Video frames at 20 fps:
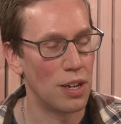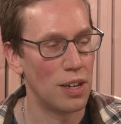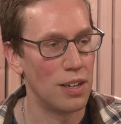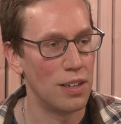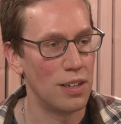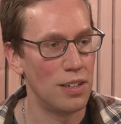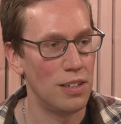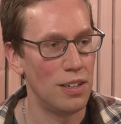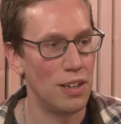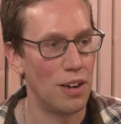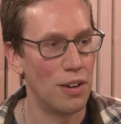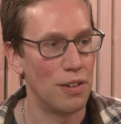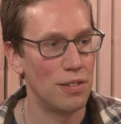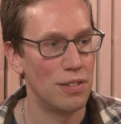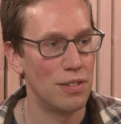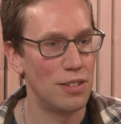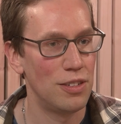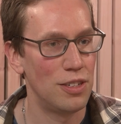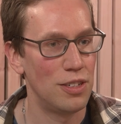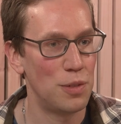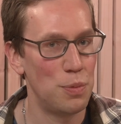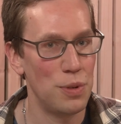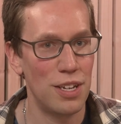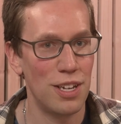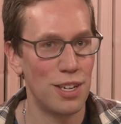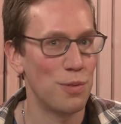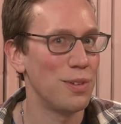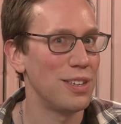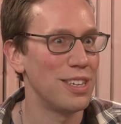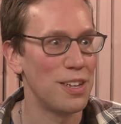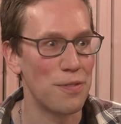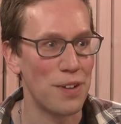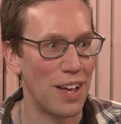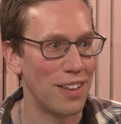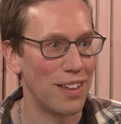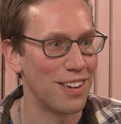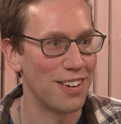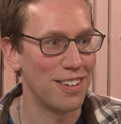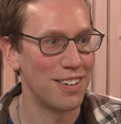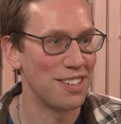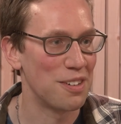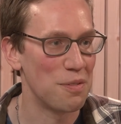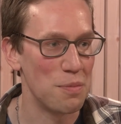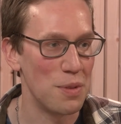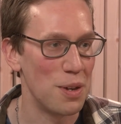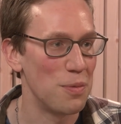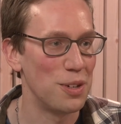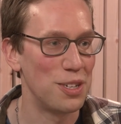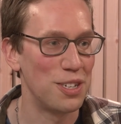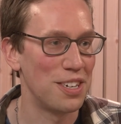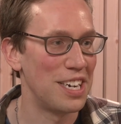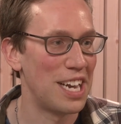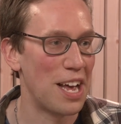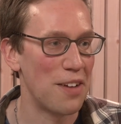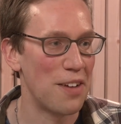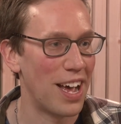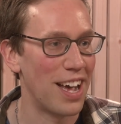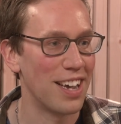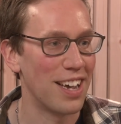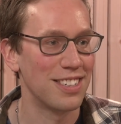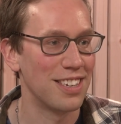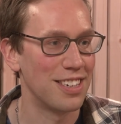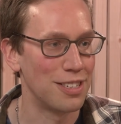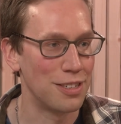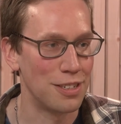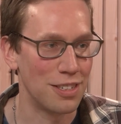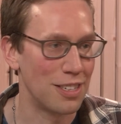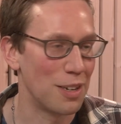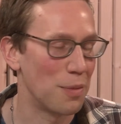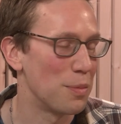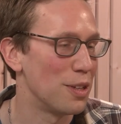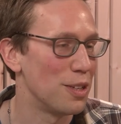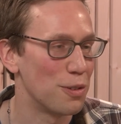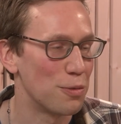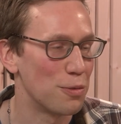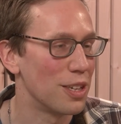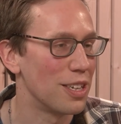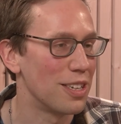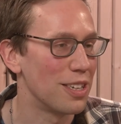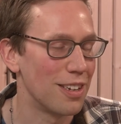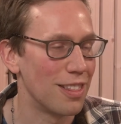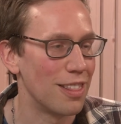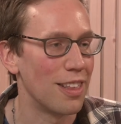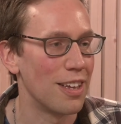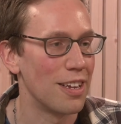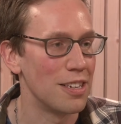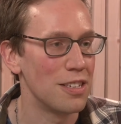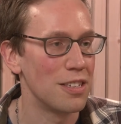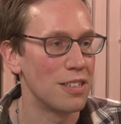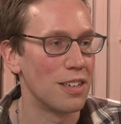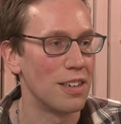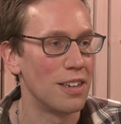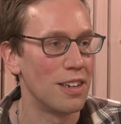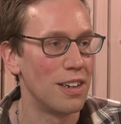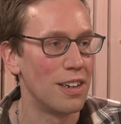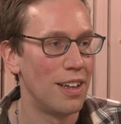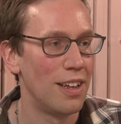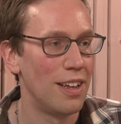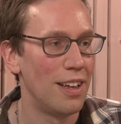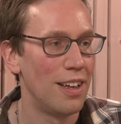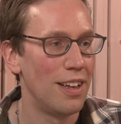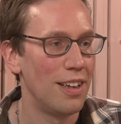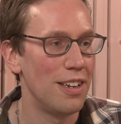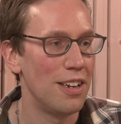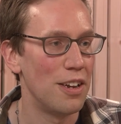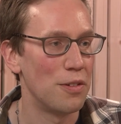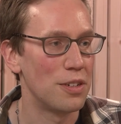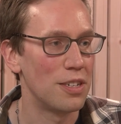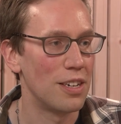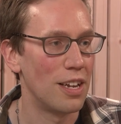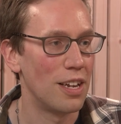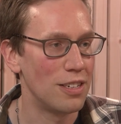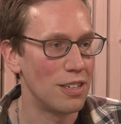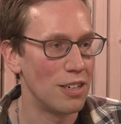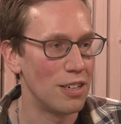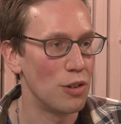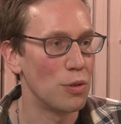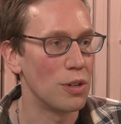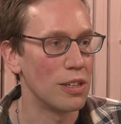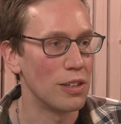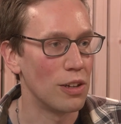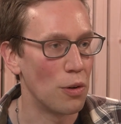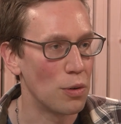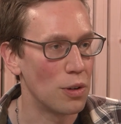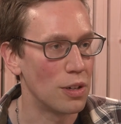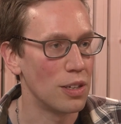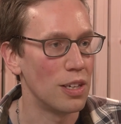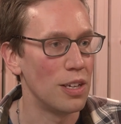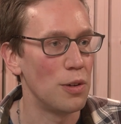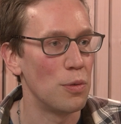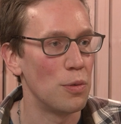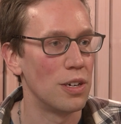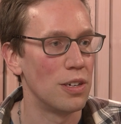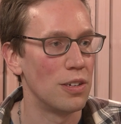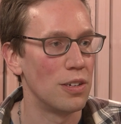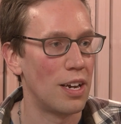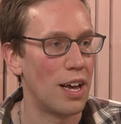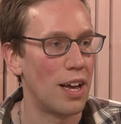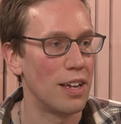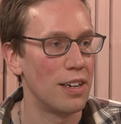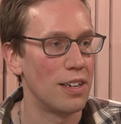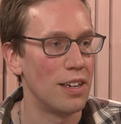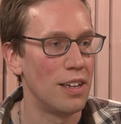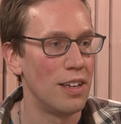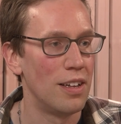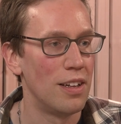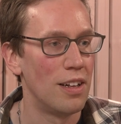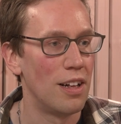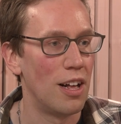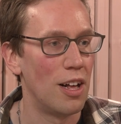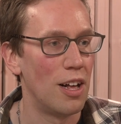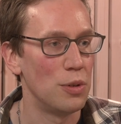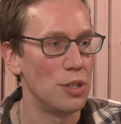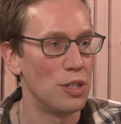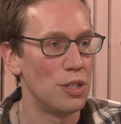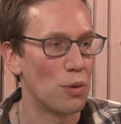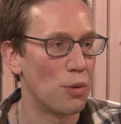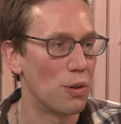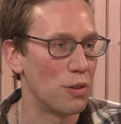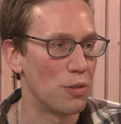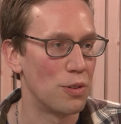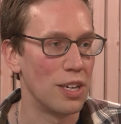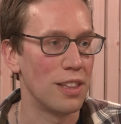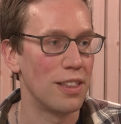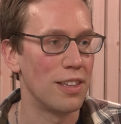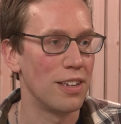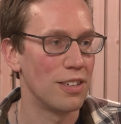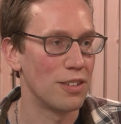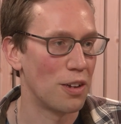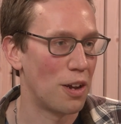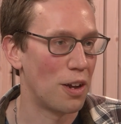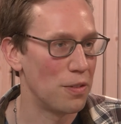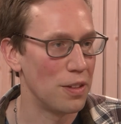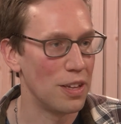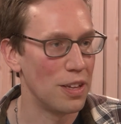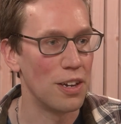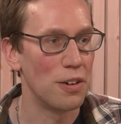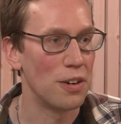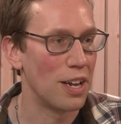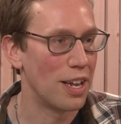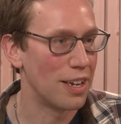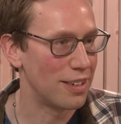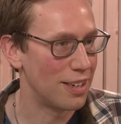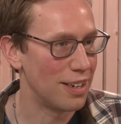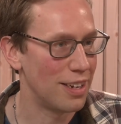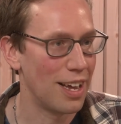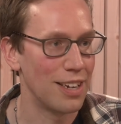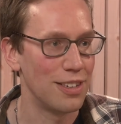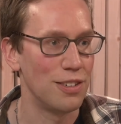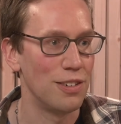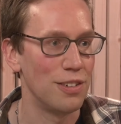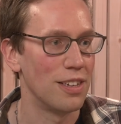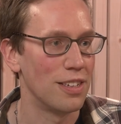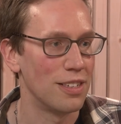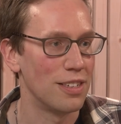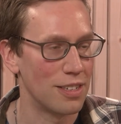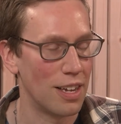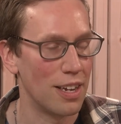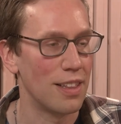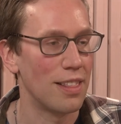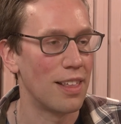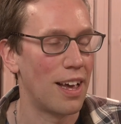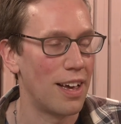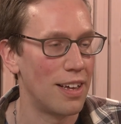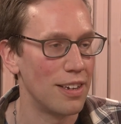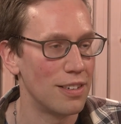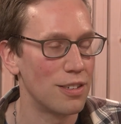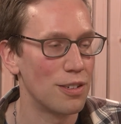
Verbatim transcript: Mm-hmm. You know, just because we live out there doesn't mean we shouldn't have access to some of these really good things. And, you know, it's nice to do it locally where you're not always ordering things off the internet to get you things that. like that.